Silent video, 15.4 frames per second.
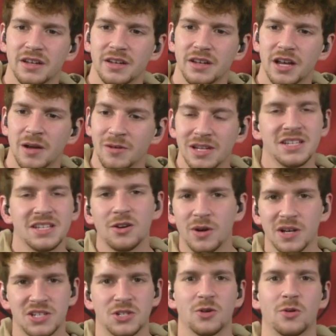I'm going to tell a
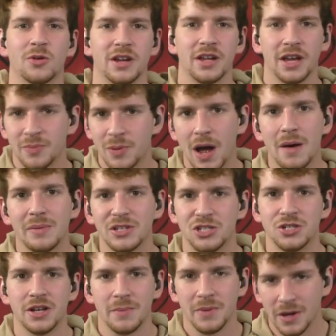quick story. I probably
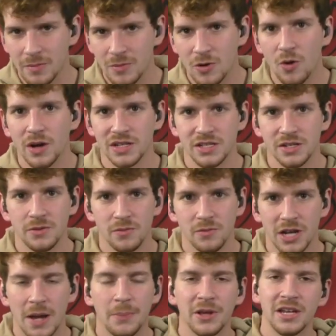shouldn't, but I'm going to.
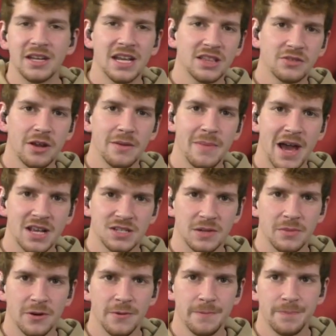When I played in 8th grade
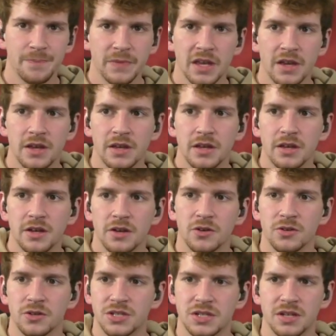basketball,
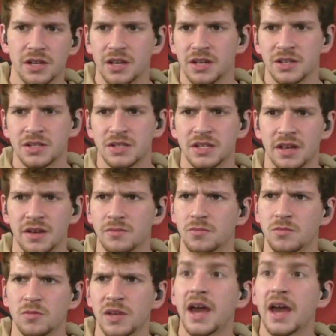
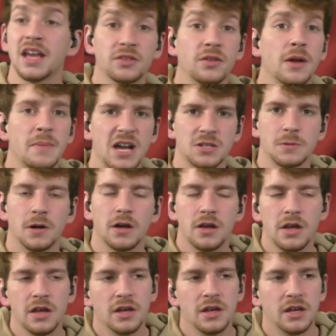8th grade basketball,
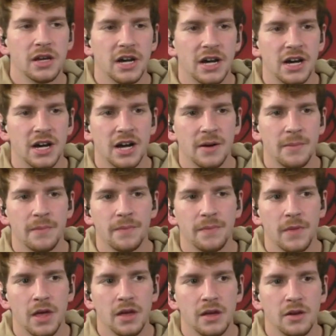
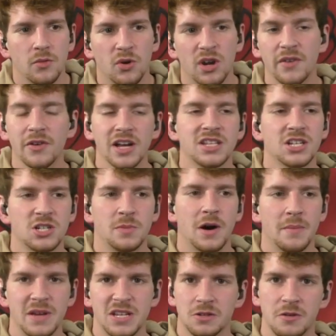whenever I touched the ball,
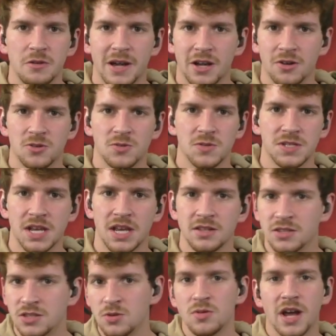basically my coach would say,
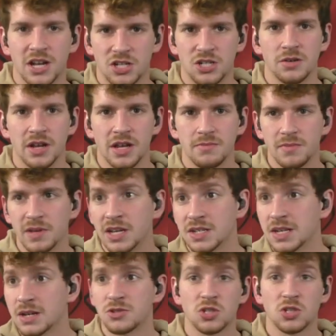do not shoot it, because
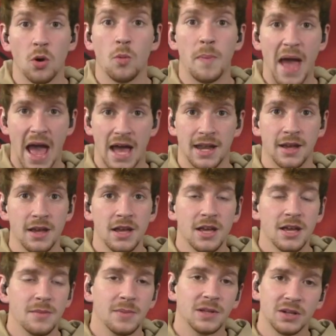I was so bad.
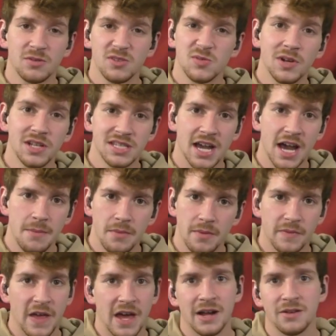But there was one time
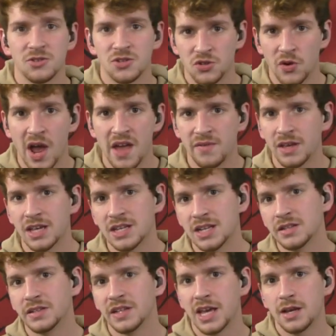that I was driving into
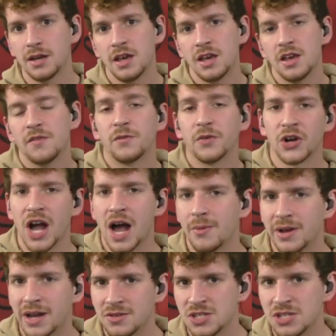the lane, forgot
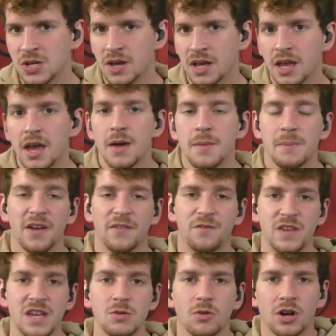what I was doing. My
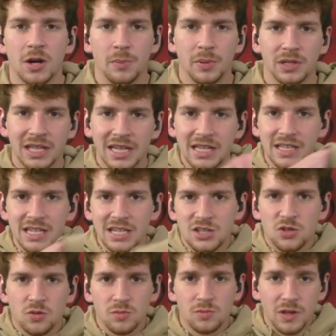feet were completely
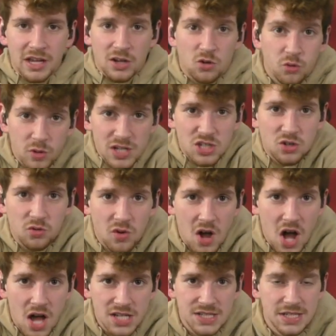
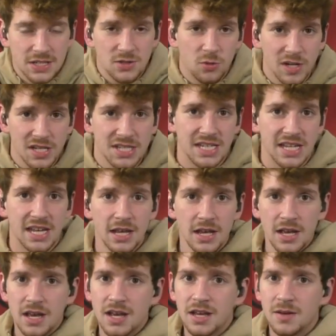crisscrossed, twisted.
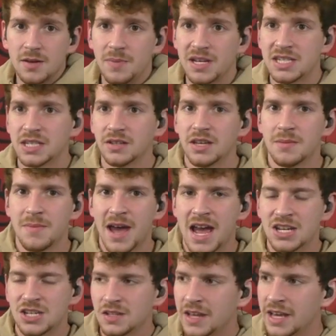Basically,
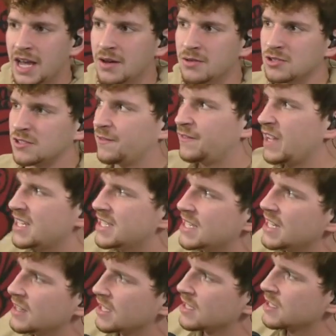imagine like I was
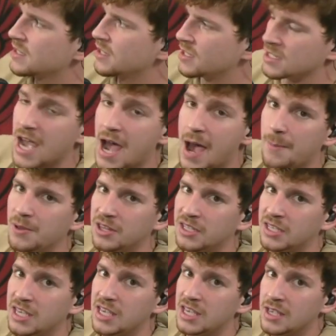facing the top of the
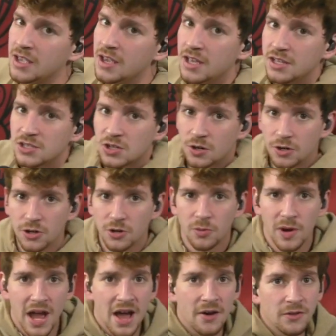key, turned
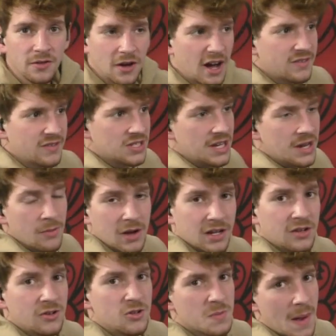around, obviously didn't want to
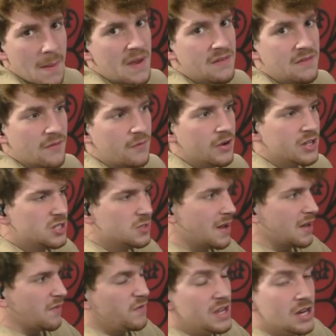lose my pivot foot, so
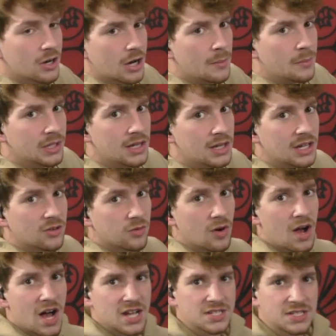my feet are completely
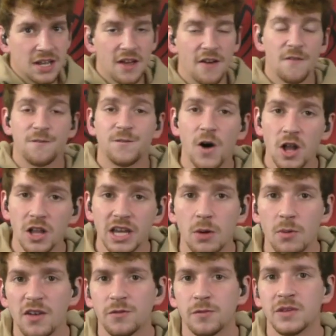crossed, falling
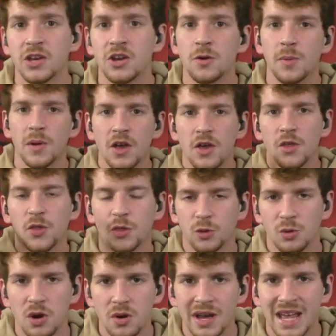away from the hoop,
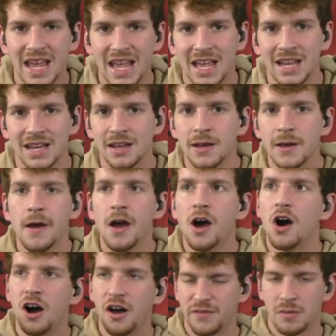threw it in
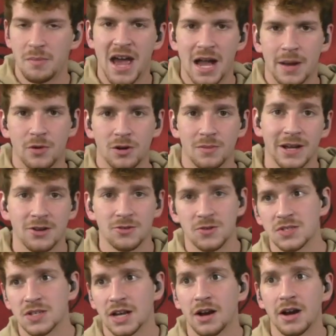off the backboard. My coach
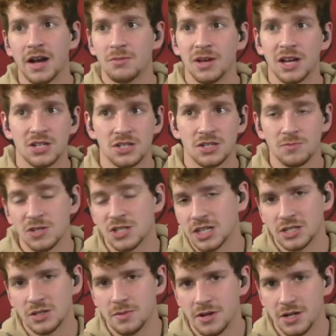was like, all right, we just
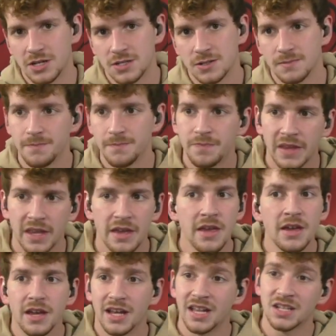got 2 points.
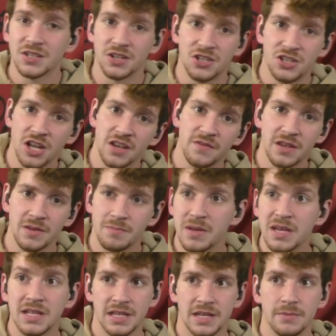And that's on JV
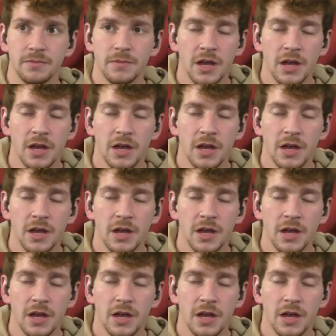B team.